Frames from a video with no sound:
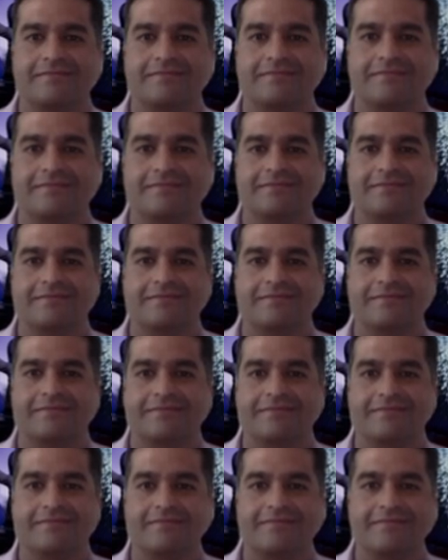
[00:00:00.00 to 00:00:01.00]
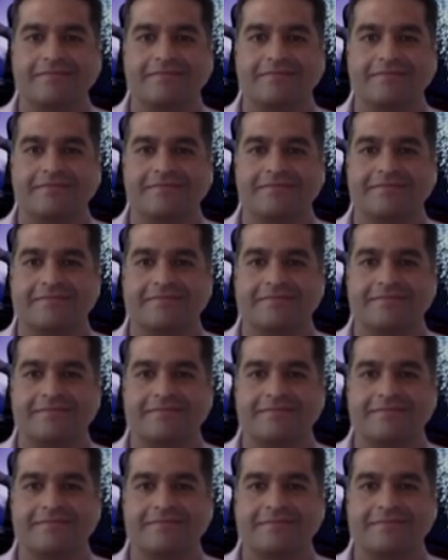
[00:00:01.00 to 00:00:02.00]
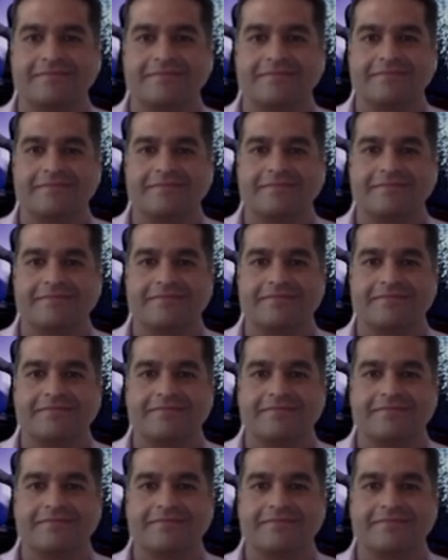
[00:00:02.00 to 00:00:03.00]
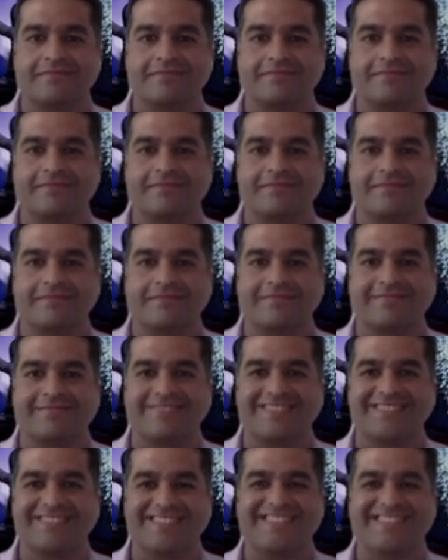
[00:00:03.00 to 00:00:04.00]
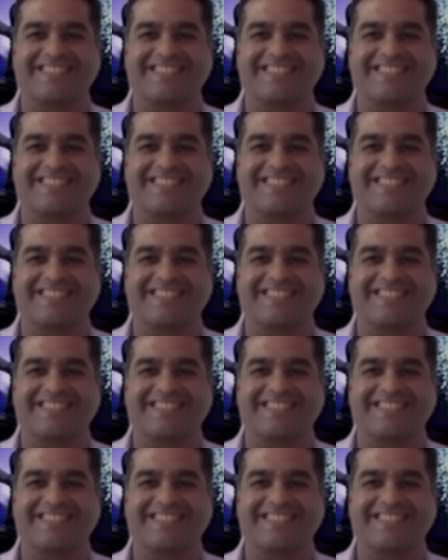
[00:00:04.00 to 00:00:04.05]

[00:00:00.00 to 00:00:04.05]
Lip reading: (not speaking)